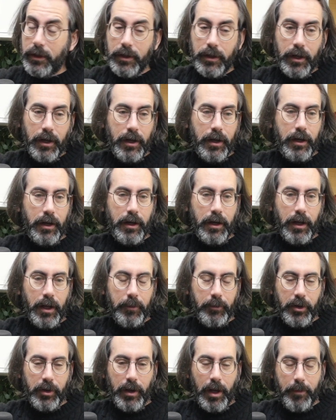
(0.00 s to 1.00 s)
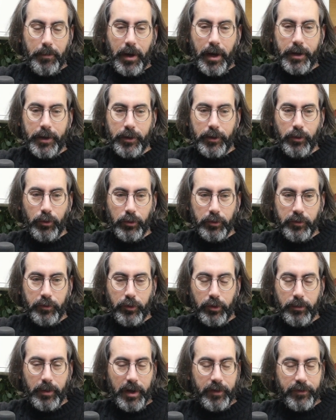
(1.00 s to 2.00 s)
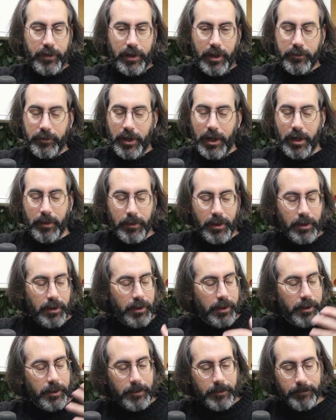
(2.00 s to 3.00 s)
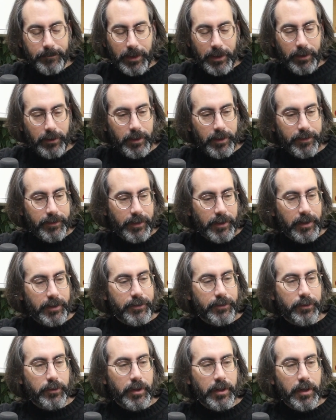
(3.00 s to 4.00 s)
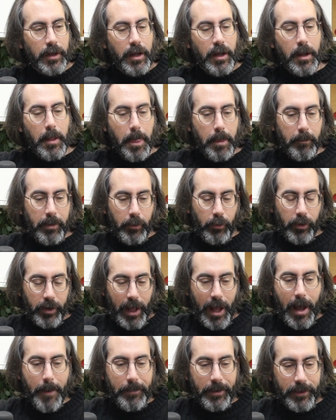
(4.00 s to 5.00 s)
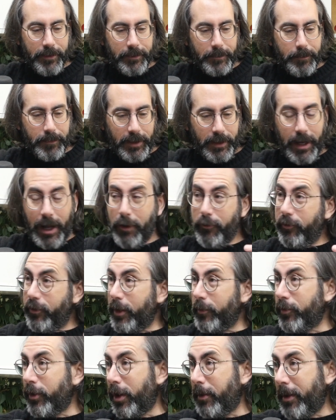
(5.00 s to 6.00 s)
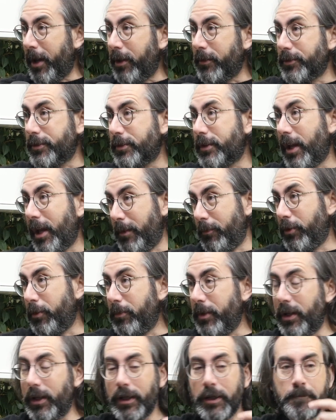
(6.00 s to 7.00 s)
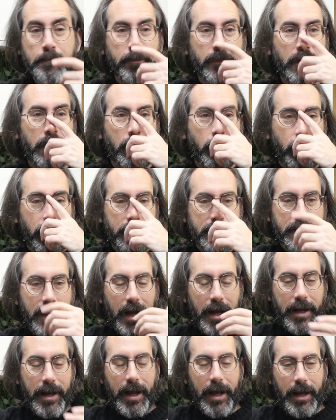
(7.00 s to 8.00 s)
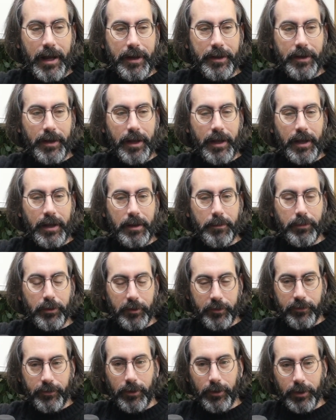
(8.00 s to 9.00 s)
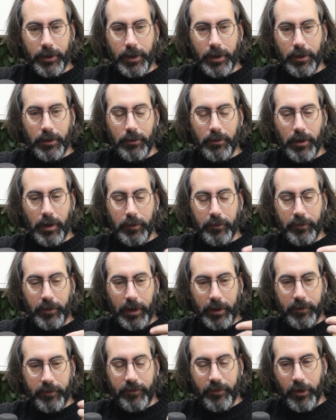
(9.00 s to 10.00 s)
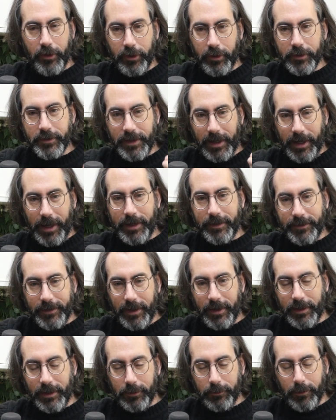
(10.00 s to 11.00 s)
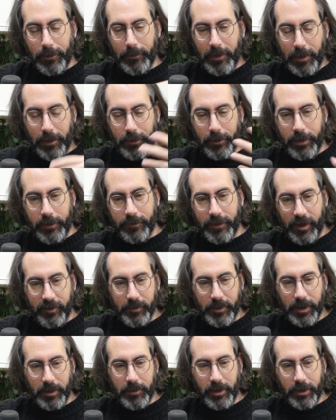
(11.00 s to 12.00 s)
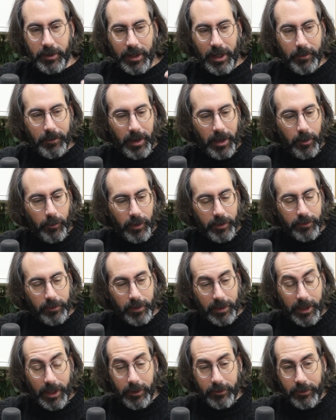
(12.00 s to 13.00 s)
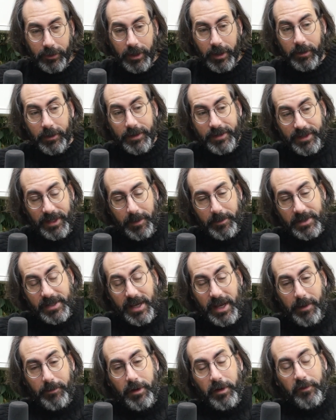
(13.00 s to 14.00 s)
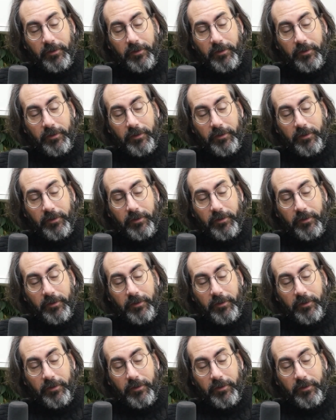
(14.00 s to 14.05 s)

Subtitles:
I bought an old 4x5 camera, and I said, let's do it. But what happened, and how Flip Flop House came to be, was I had a portfolio of like photos that I had taken with my 35mm camera, and I went to the counter here at Sammy's Camera in